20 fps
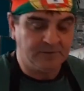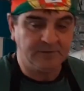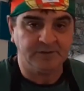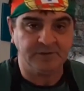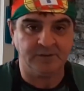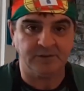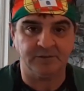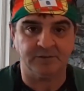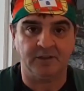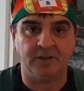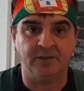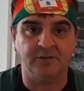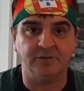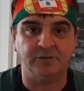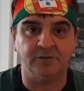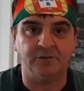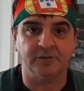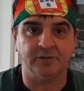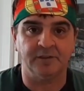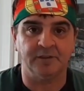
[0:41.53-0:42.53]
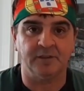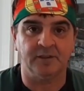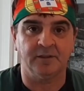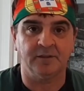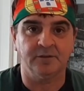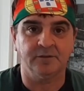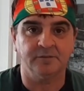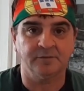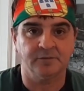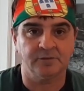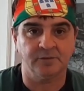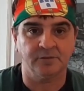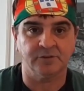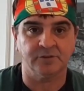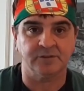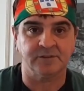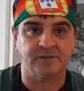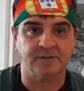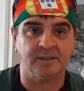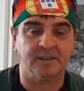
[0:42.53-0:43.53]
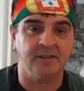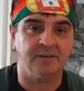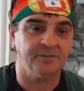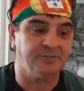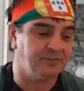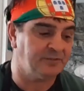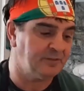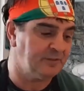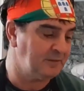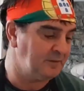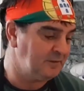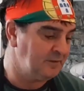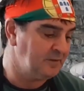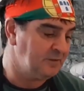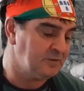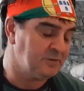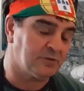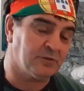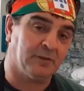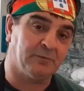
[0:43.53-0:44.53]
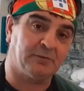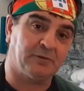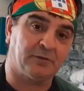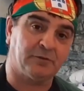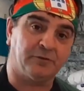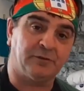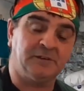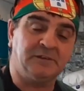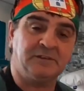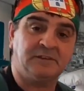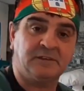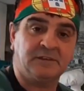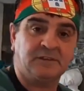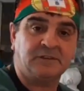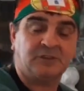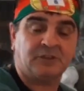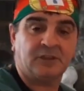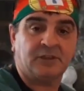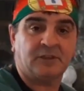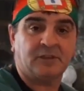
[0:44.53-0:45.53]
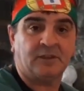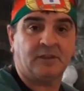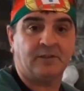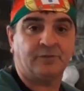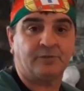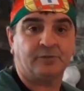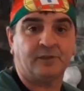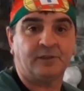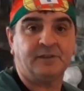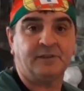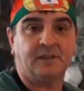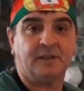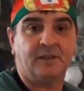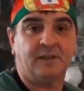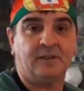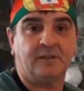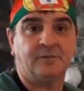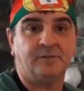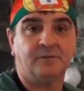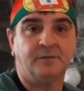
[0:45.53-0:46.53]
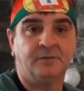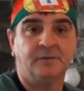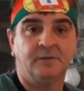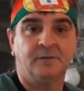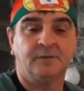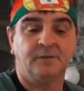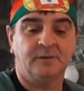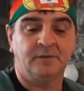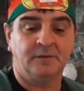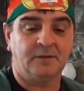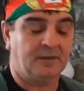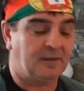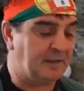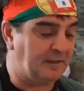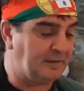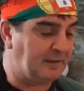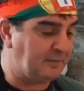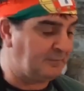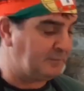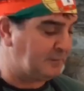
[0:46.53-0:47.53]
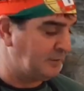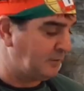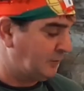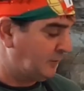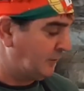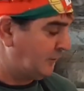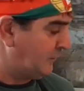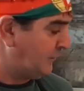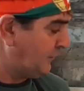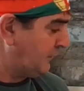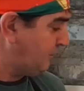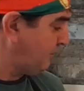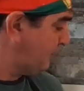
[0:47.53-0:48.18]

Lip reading: Sazon Goya, good stuff. So I'm going to rinse this chicken off right now, and I'm going to oil